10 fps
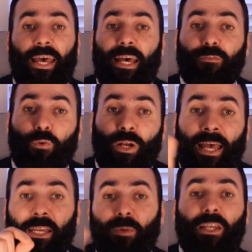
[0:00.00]
and for
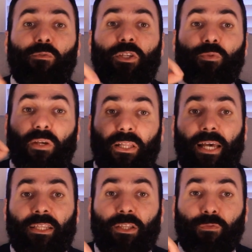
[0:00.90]
any money which we
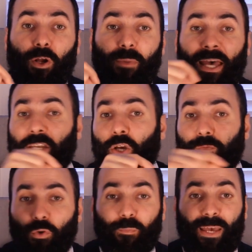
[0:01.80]
collected from any
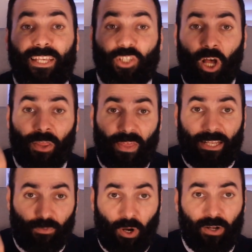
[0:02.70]
of you based on
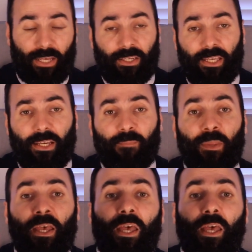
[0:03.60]
that wrong idea,